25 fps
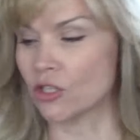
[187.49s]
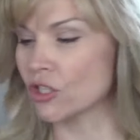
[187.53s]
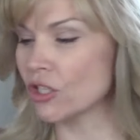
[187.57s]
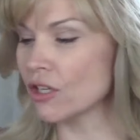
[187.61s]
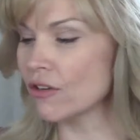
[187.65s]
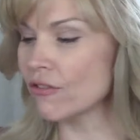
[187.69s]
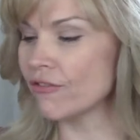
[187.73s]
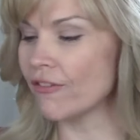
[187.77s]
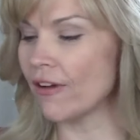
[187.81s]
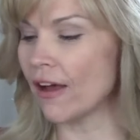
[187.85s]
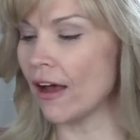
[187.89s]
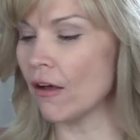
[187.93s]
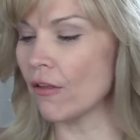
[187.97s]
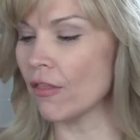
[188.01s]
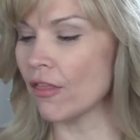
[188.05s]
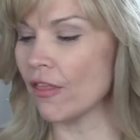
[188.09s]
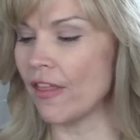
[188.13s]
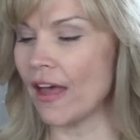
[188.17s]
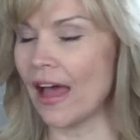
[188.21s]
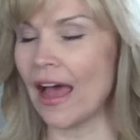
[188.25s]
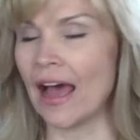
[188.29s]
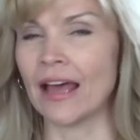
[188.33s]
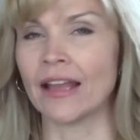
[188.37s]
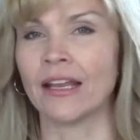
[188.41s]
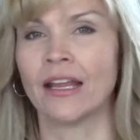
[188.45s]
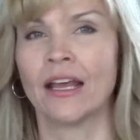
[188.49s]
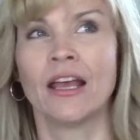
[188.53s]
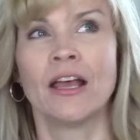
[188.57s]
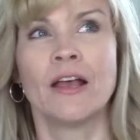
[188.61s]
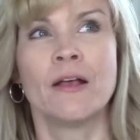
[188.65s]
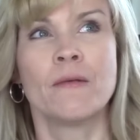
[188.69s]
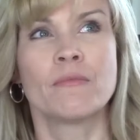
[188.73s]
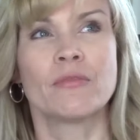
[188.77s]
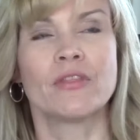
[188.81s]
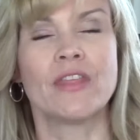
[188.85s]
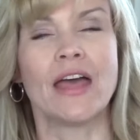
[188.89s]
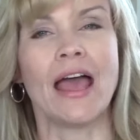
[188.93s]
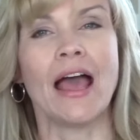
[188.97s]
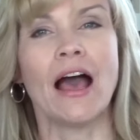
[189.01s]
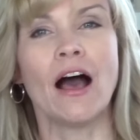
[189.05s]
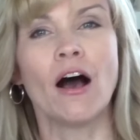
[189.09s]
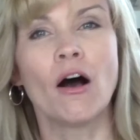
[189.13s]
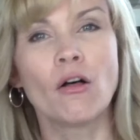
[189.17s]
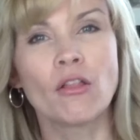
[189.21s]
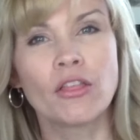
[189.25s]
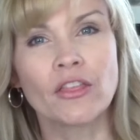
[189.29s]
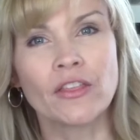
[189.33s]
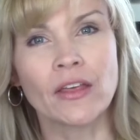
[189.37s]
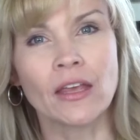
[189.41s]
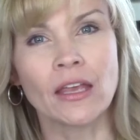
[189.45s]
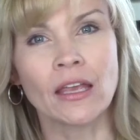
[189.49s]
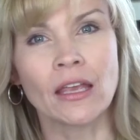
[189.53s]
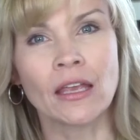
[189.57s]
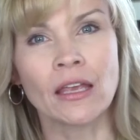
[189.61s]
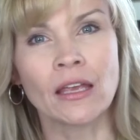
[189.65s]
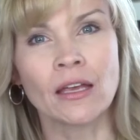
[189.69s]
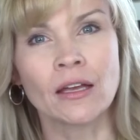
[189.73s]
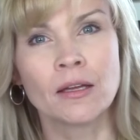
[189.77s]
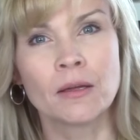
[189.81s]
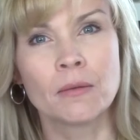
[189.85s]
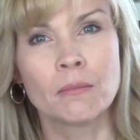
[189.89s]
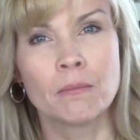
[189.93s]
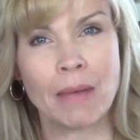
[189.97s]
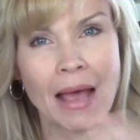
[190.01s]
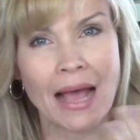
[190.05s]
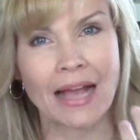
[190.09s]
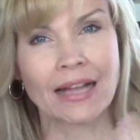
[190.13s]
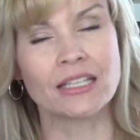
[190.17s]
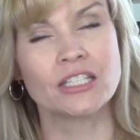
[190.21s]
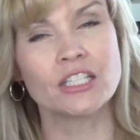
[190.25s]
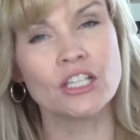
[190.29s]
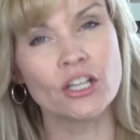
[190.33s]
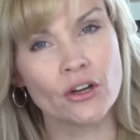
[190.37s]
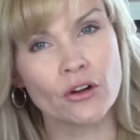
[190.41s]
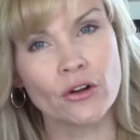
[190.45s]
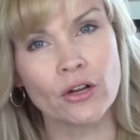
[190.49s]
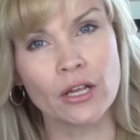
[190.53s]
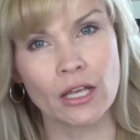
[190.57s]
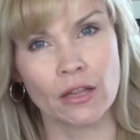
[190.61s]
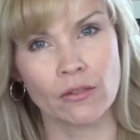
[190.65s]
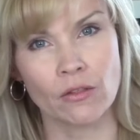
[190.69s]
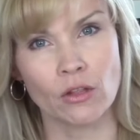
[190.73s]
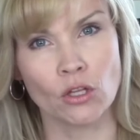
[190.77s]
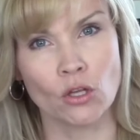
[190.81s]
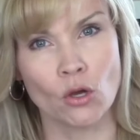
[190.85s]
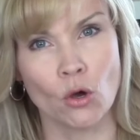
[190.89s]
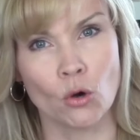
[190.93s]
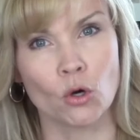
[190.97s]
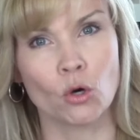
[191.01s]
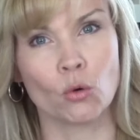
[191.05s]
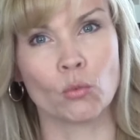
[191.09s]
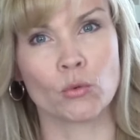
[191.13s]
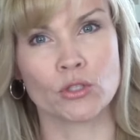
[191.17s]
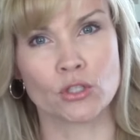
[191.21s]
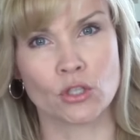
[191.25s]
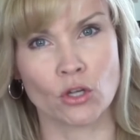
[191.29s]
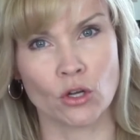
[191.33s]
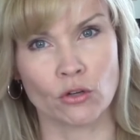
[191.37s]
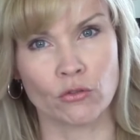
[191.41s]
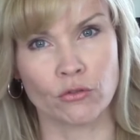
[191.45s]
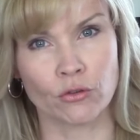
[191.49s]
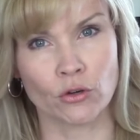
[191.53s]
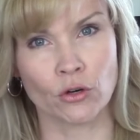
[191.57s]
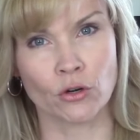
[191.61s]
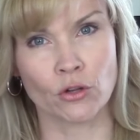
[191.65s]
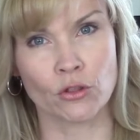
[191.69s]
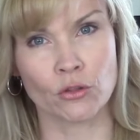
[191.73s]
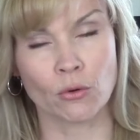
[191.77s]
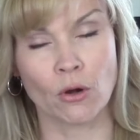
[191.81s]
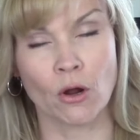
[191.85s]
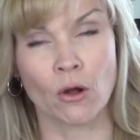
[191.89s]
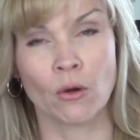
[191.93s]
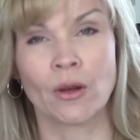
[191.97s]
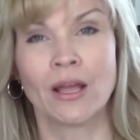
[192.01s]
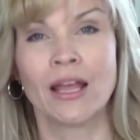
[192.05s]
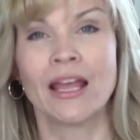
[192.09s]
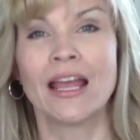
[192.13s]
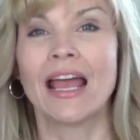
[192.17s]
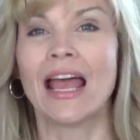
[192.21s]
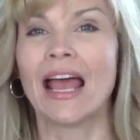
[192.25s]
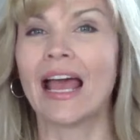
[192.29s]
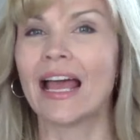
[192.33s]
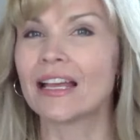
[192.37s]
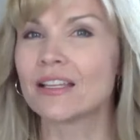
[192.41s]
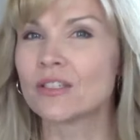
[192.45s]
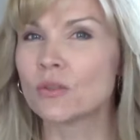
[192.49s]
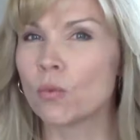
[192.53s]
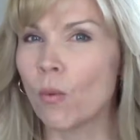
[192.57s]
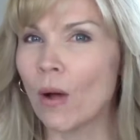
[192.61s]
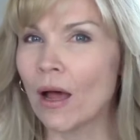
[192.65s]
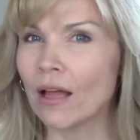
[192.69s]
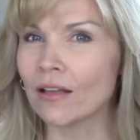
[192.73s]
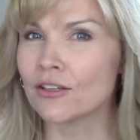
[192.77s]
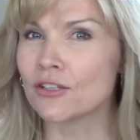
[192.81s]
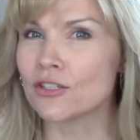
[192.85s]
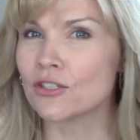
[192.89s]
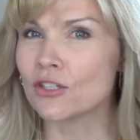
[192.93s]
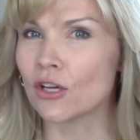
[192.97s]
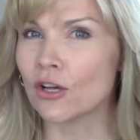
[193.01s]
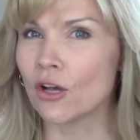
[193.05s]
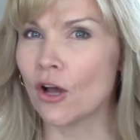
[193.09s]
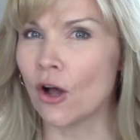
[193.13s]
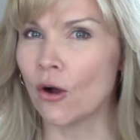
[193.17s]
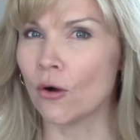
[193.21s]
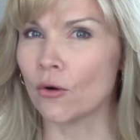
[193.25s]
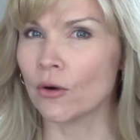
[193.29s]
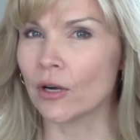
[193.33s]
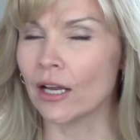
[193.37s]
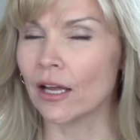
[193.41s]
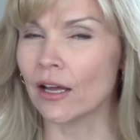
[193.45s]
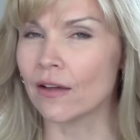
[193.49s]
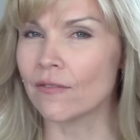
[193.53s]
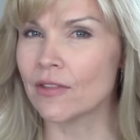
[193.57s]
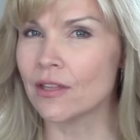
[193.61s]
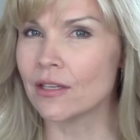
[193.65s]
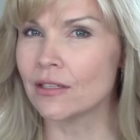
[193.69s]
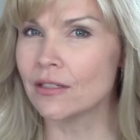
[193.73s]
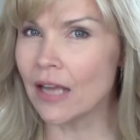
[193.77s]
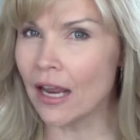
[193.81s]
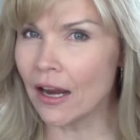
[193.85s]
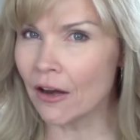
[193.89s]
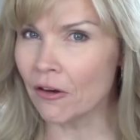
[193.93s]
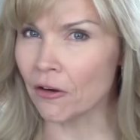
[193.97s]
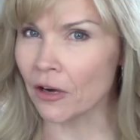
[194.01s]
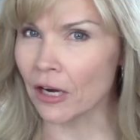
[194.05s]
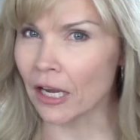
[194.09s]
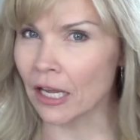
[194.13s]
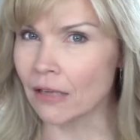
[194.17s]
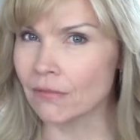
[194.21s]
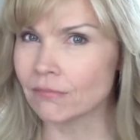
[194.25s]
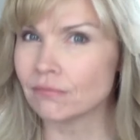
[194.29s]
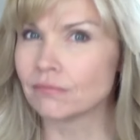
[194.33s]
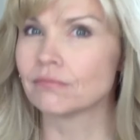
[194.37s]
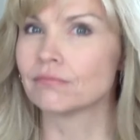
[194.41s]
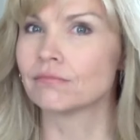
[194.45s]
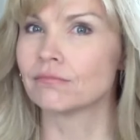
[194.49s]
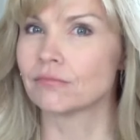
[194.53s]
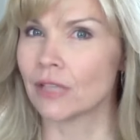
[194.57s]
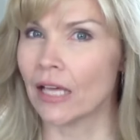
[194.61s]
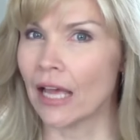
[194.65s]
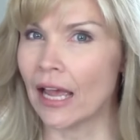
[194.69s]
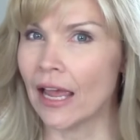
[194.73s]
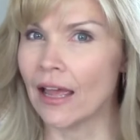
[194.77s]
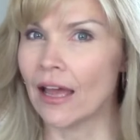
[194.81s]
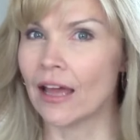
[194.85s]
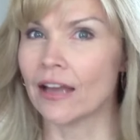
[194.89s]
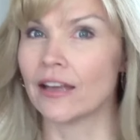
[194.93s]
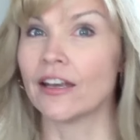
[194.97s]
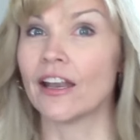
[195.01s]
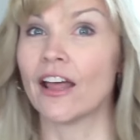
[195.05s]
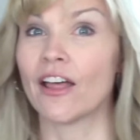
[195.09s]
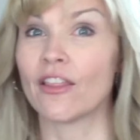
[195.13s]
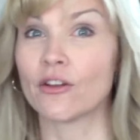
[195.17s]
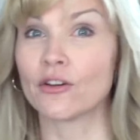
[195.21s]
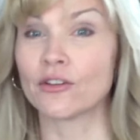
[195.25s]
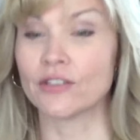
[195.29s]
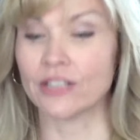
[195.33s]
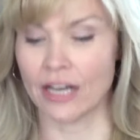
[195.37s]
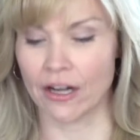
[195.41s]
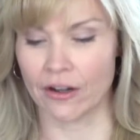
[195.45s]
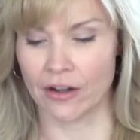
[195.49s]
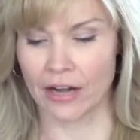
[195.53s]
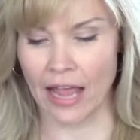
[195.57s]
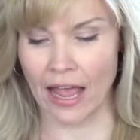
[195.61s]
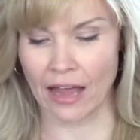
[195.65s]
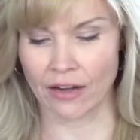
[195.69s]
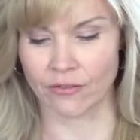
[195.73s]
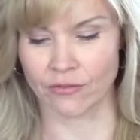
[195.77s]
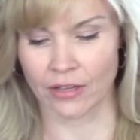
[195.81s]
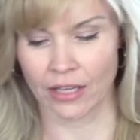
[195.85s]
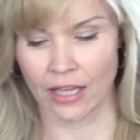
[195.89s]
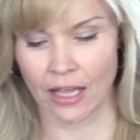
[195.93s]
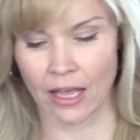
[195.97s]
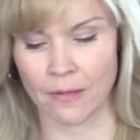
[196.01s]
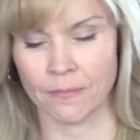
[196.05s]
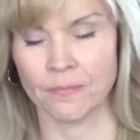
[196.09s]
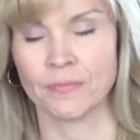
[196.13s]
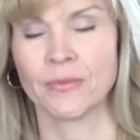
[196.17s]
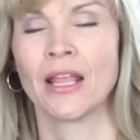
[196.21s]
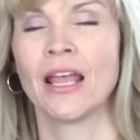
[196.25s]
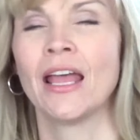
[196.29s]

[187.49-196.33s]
She felt that the healthy bacteria in the yogurt was good for her throat, as well as the coating of the dairy. Okay, another dairy advocate.